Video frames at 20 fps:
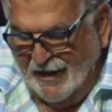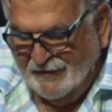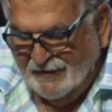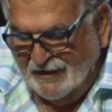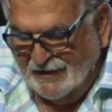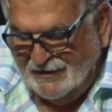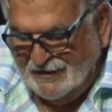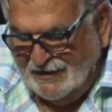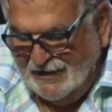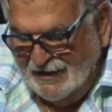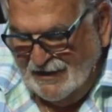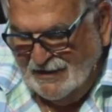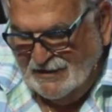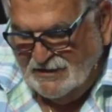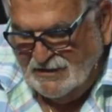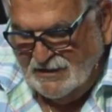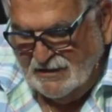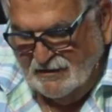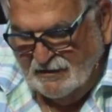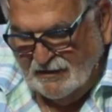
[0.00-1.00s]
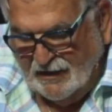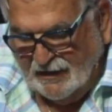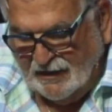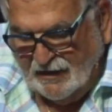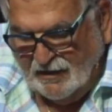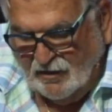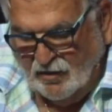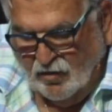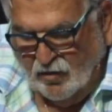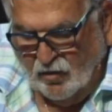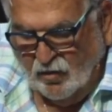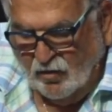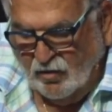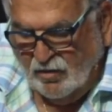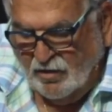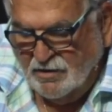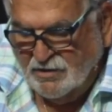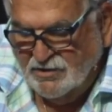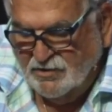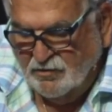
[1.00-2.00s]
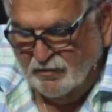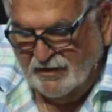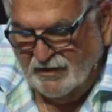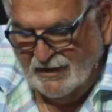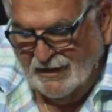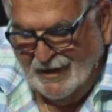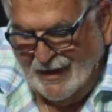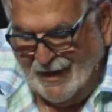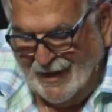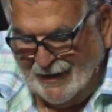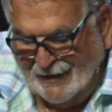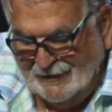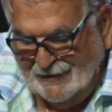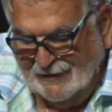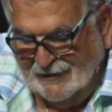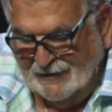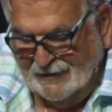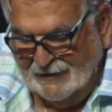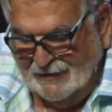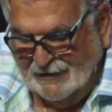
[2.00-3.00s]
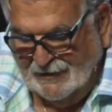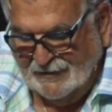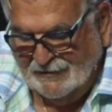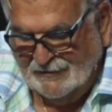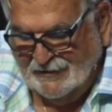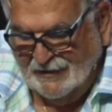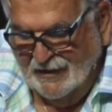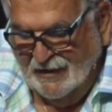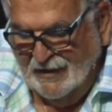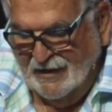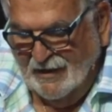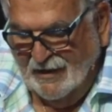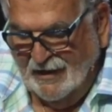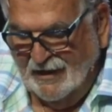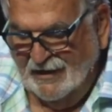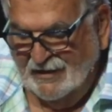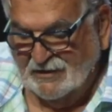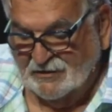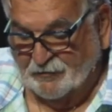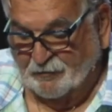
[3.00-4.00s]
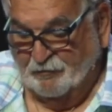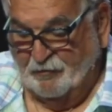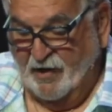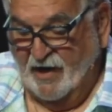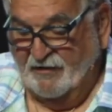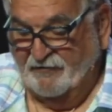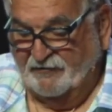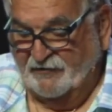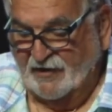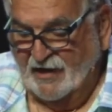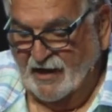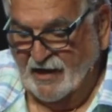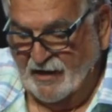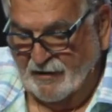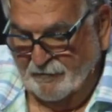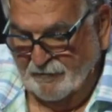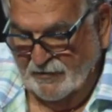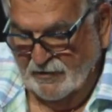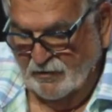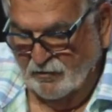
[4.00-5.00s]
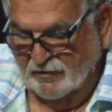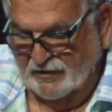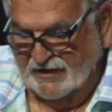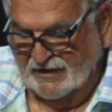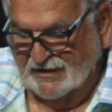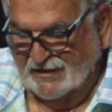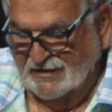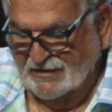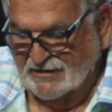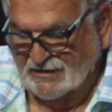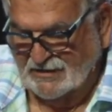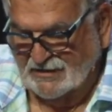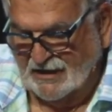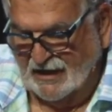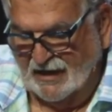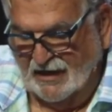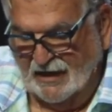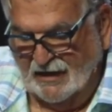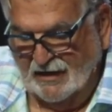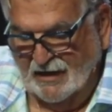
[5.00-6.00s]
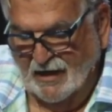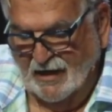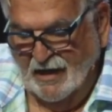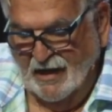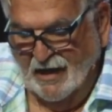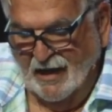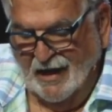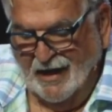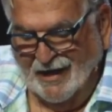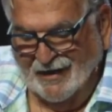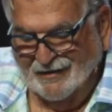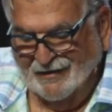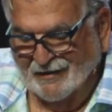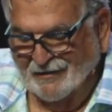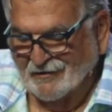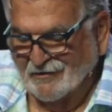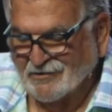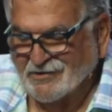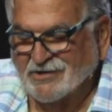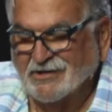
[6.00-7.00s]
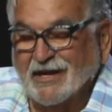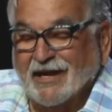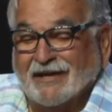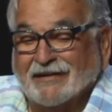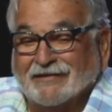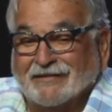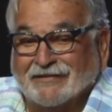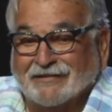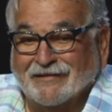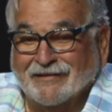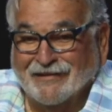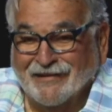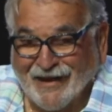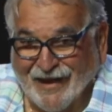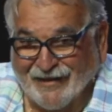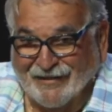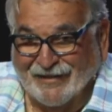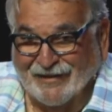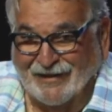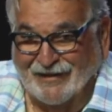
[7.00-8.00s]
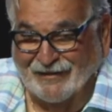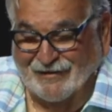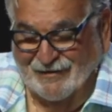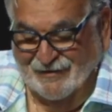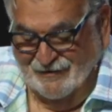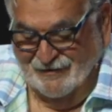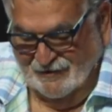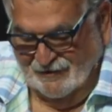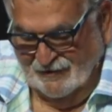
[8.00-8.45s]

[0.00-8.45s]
and the teaching that accords with godliness, he is puffed up with conceit and understands nothing.